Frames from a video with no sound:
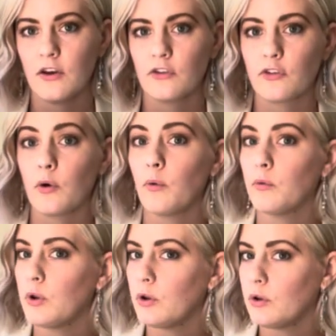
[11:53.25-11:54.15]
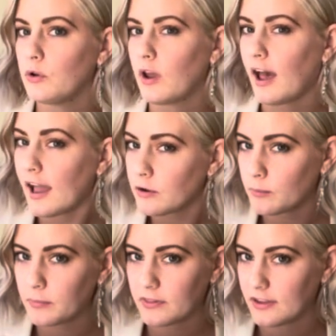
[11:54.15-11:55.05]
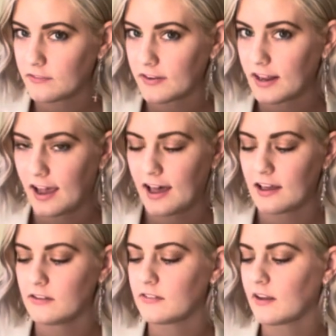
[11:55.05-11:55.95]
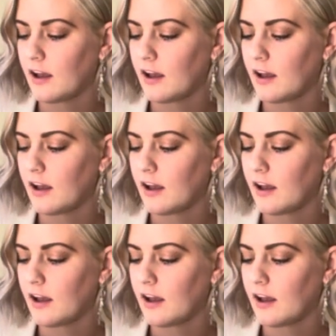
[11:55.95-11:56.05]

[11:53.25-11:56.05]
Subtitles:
So I don't believe it has,